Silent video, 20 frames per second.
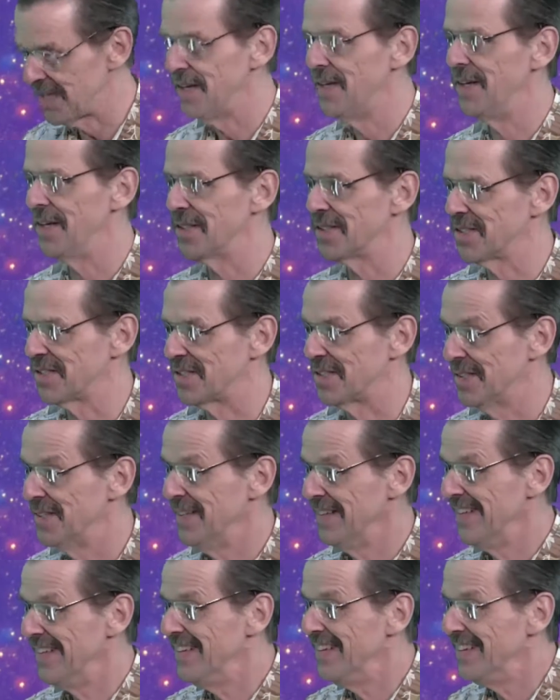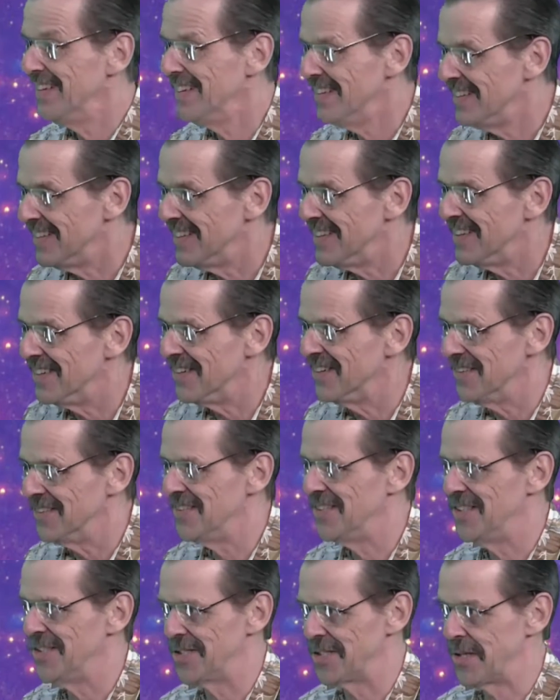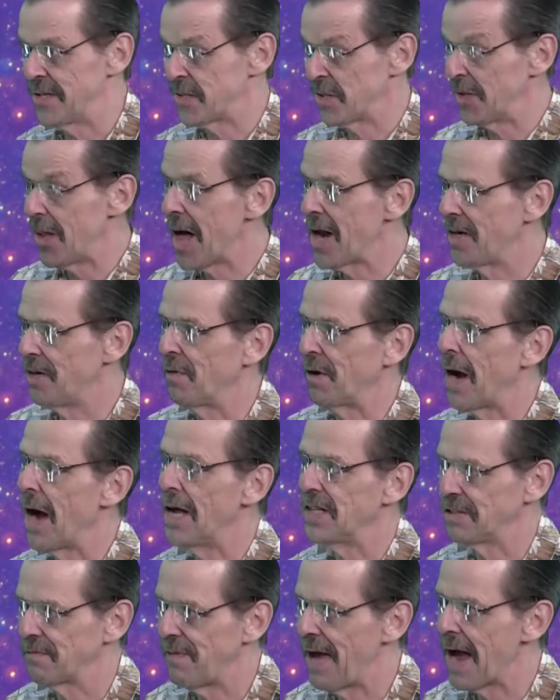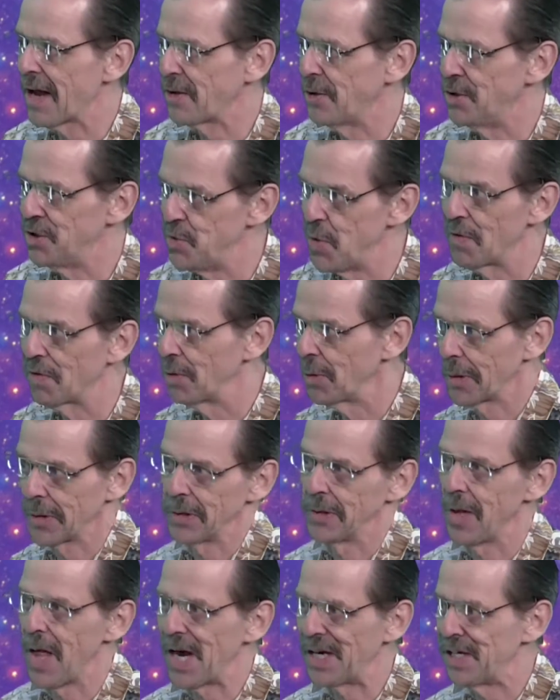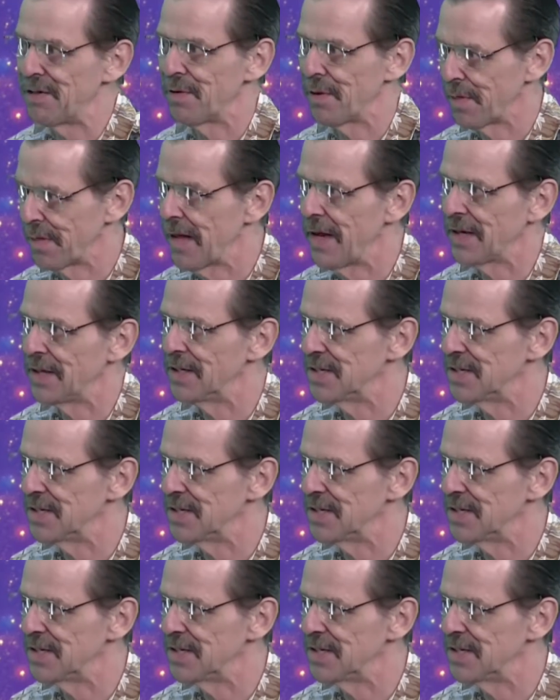It's there's a lot of different kinds of factors. You have to look at a lot of different things.